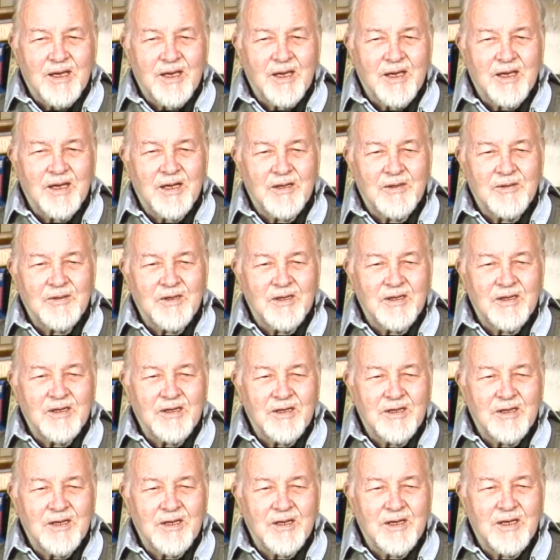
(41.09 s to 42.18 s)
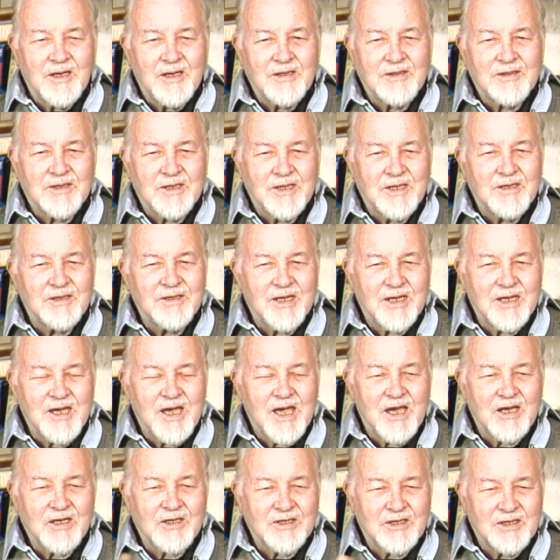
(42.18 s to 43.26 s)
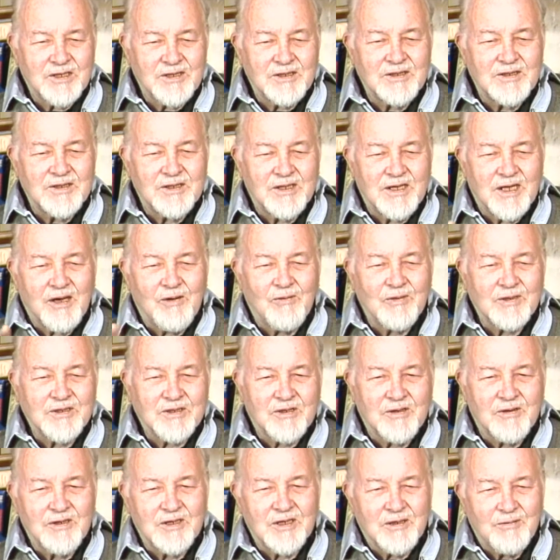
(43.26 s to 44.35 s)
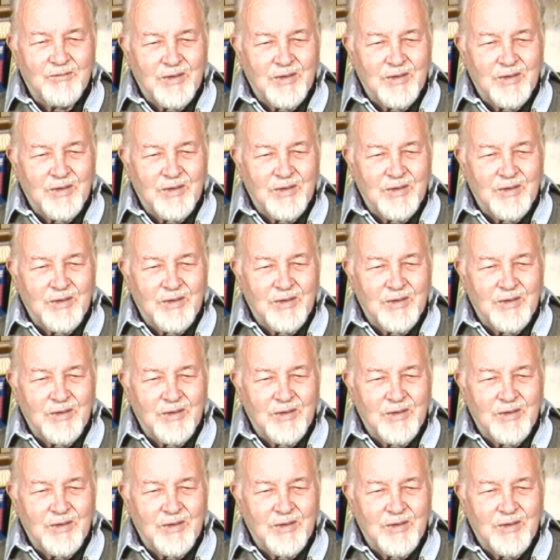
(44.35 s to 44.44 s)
and he did the action that was going